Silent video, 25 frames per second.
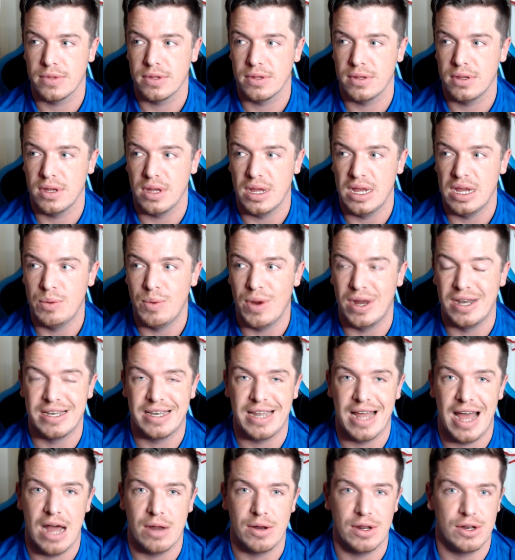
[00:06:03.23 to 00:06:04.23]
he went
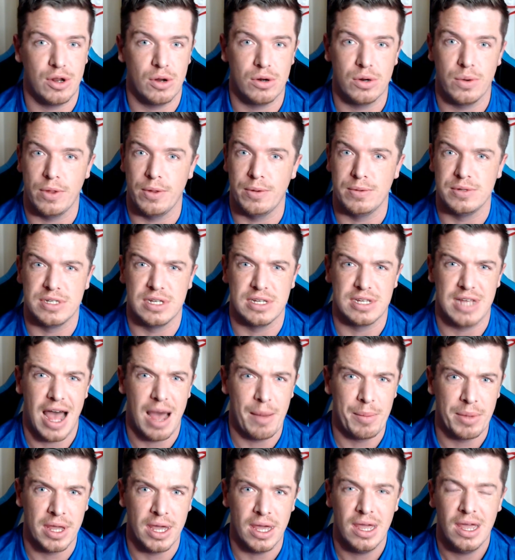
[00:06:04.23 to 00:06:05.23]
down, I don't know whether it was his
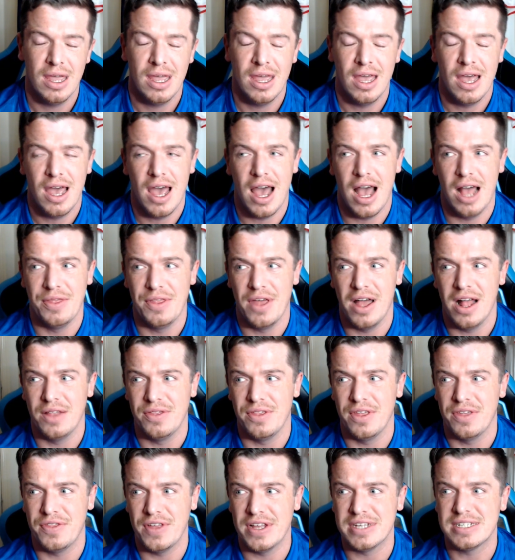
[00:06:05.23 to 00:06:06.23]
hammy. And, and
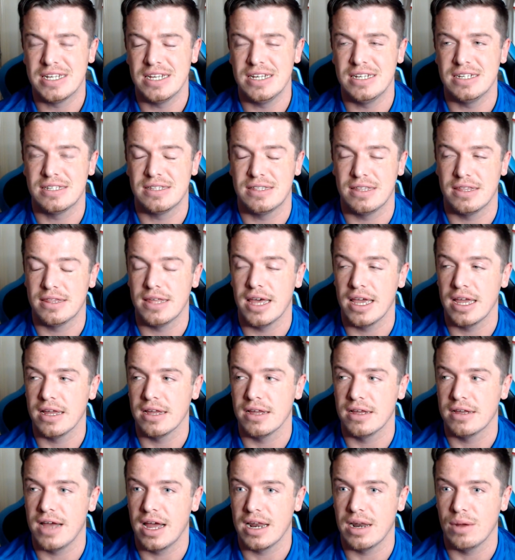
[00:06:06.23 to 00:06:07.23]
this is the
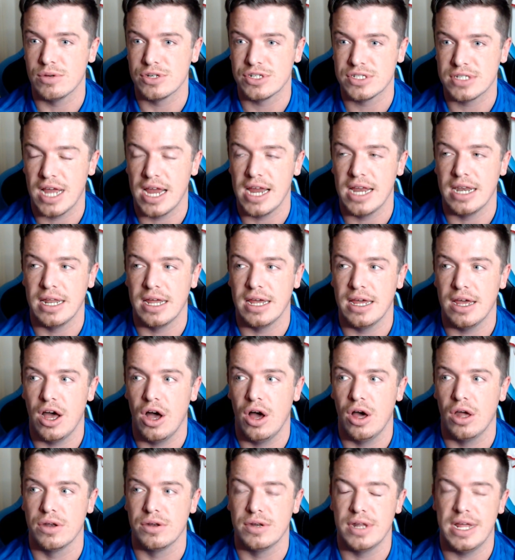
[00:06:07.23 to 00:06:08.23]
thing, and I was saying it
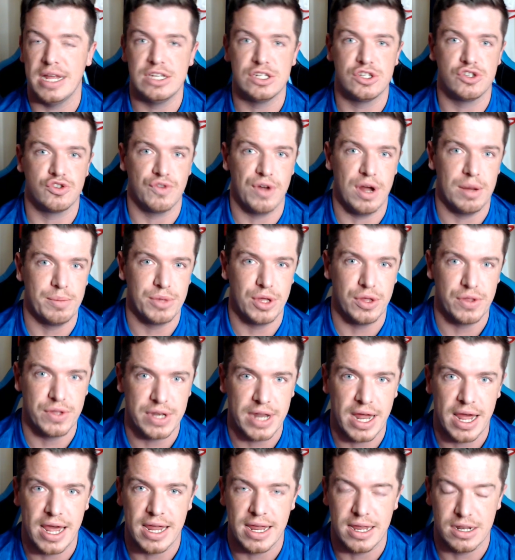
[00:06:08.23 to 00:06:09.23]
on Instagram the other
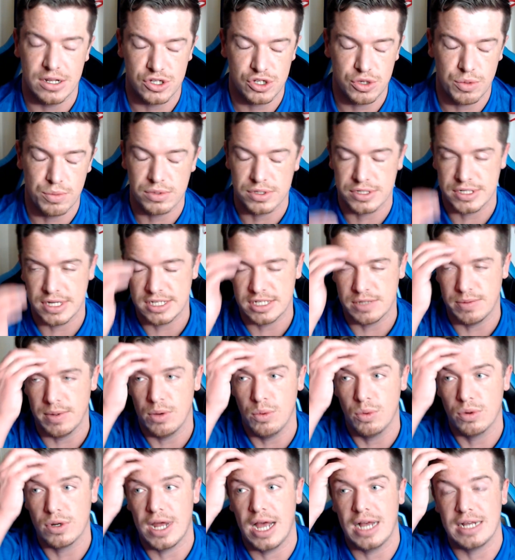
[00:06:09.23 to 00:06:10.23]
day, and someone said to me,
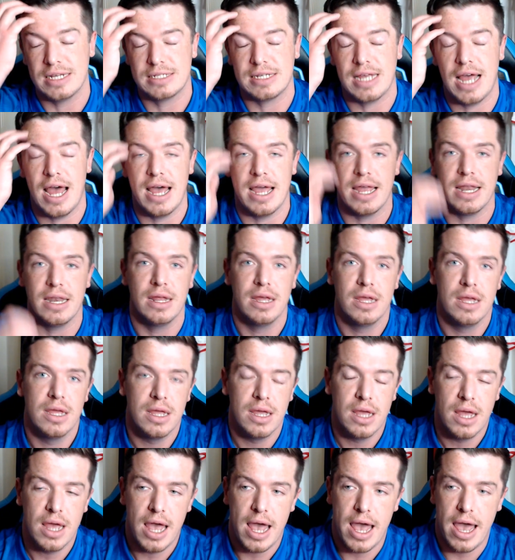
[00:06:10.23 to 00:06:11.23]
would I sign
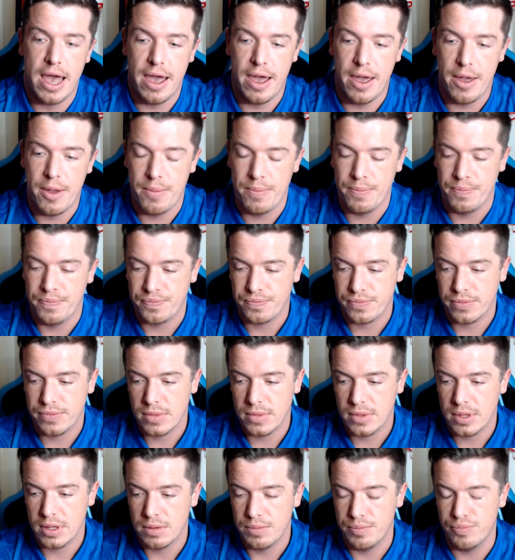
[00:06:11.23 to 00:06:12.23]
um,
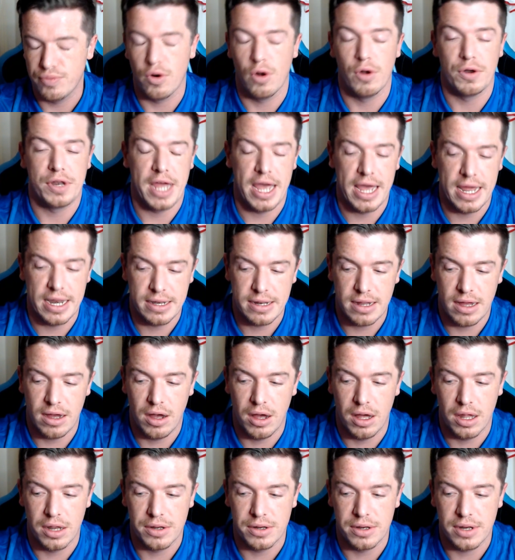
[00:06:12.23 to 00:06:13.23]
Broadhead
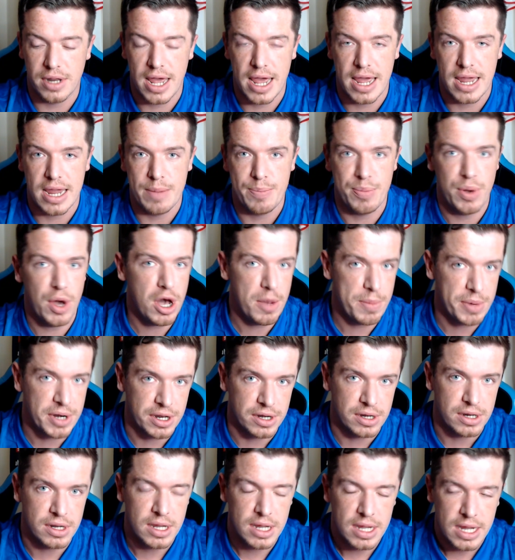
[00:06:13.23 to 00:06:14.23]
on a
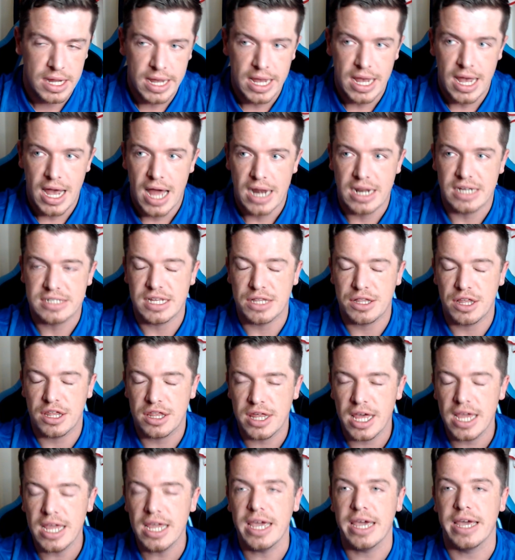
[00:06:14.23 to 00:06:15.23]
permanent? And I said, the
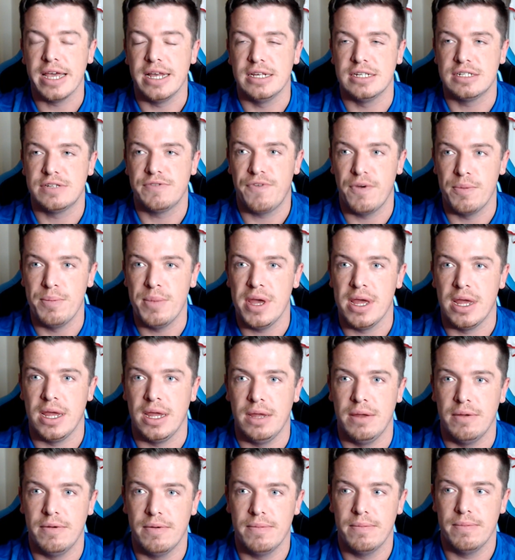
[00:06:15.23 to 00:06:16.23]
thing is, for
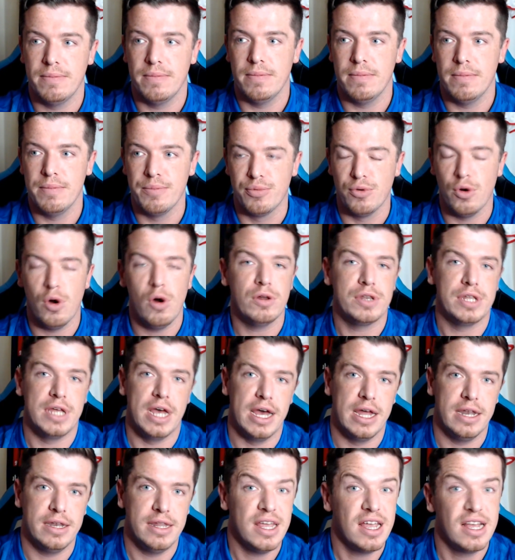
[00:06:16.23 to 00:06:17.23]
me,
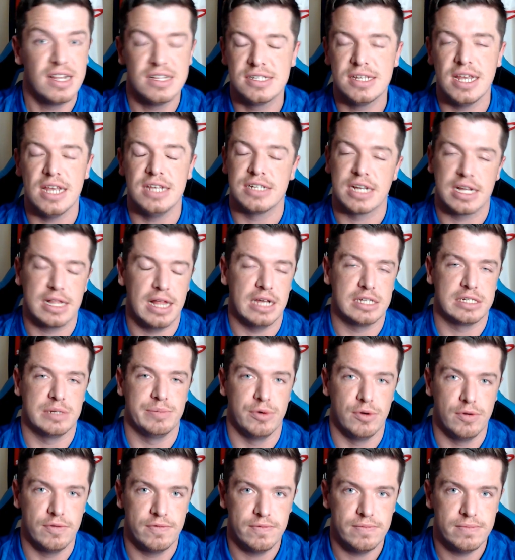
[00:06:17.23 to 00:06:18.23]
Broadhead, you can see he's a class
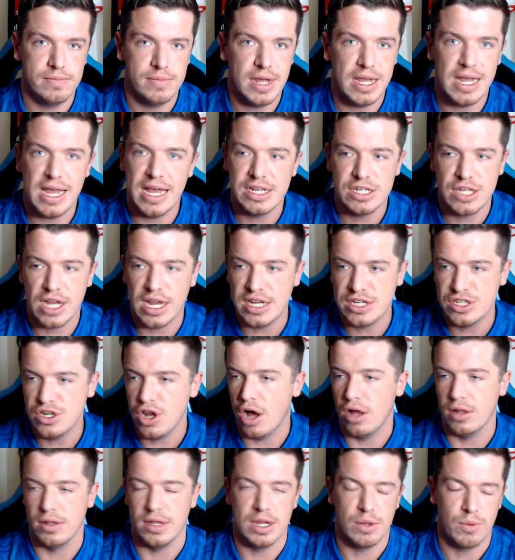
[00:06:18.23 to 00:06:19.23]
above. He's, he's not a
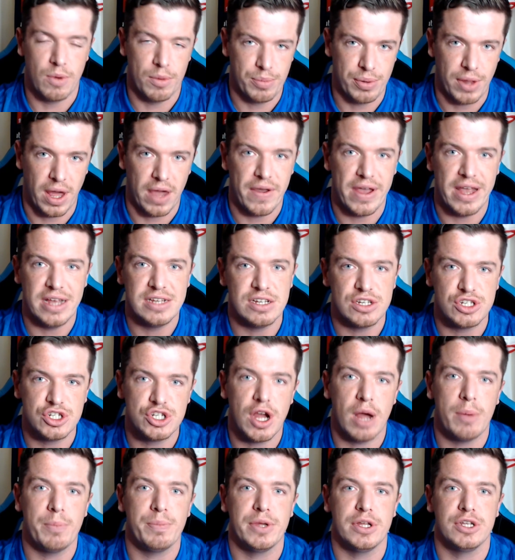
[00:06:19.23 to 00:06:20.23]
League One player. He's a
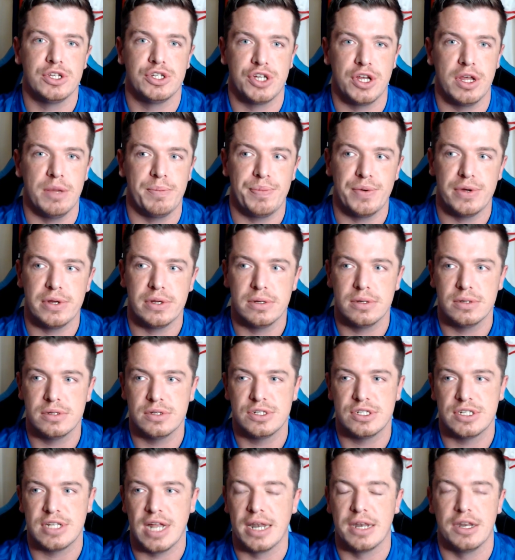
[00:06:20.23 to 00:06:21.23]
Championship
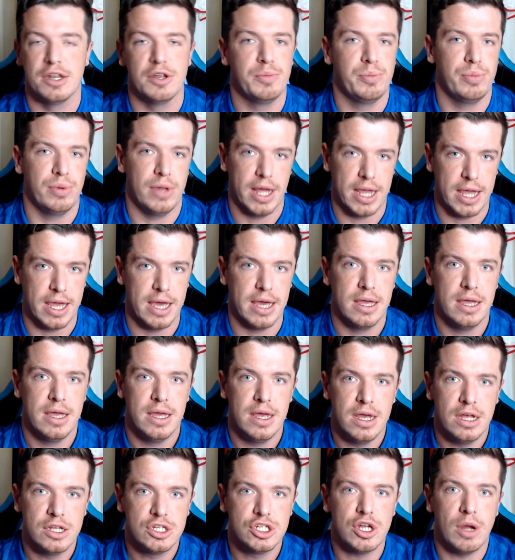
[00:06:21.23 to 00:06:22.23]
standard player,
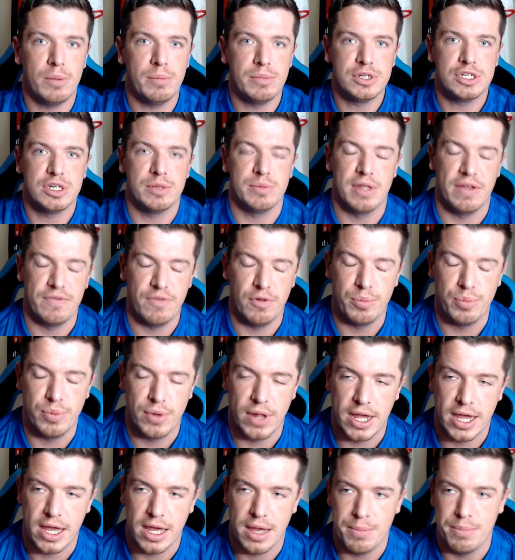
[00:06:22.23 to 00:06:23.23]
Championship level
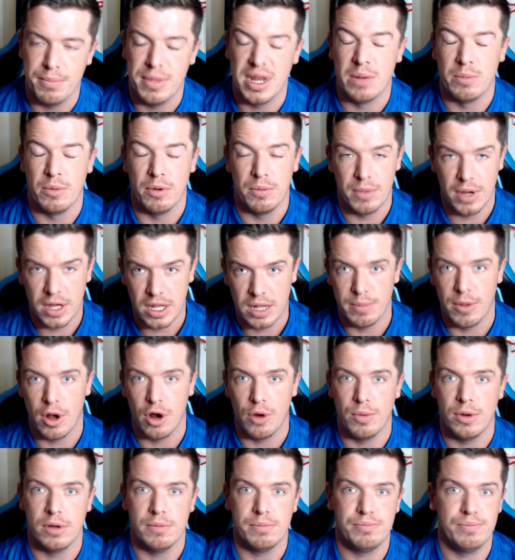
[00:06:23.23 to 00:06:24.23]
player, minimum at the
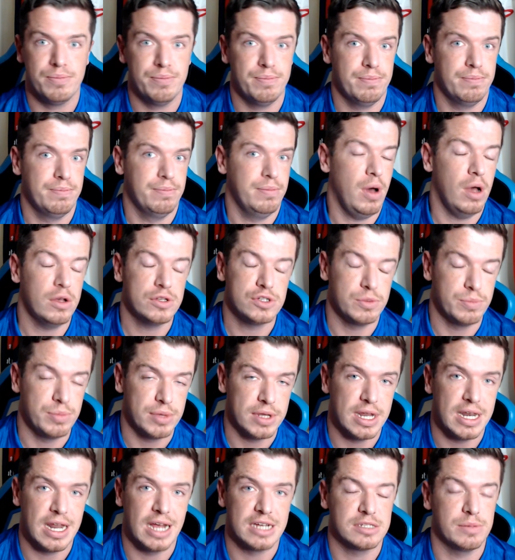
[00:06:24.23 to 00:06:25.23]
moment, possibly,
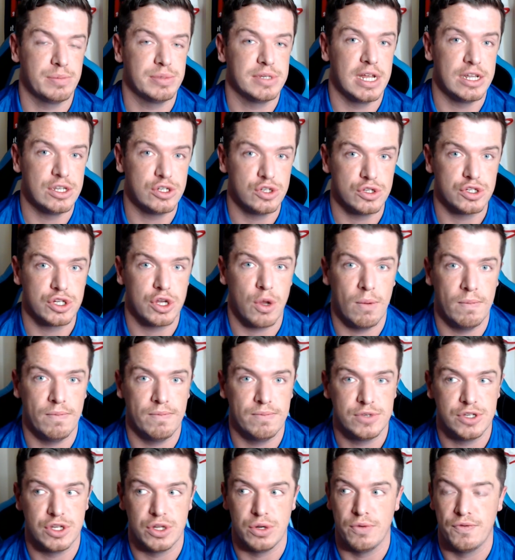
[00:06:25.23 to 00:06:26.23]
and has the potential to come
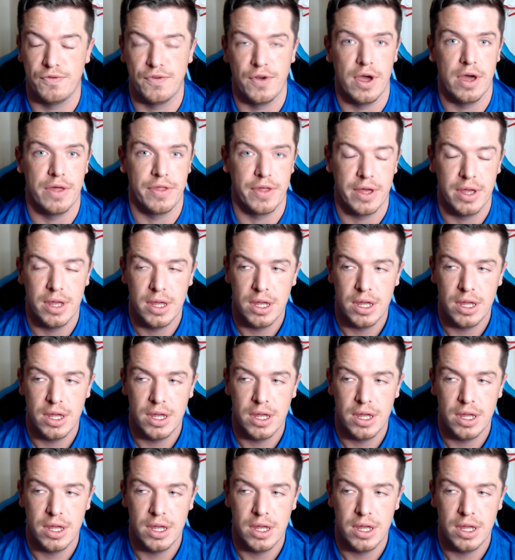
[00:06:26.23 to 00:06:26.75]
to do further.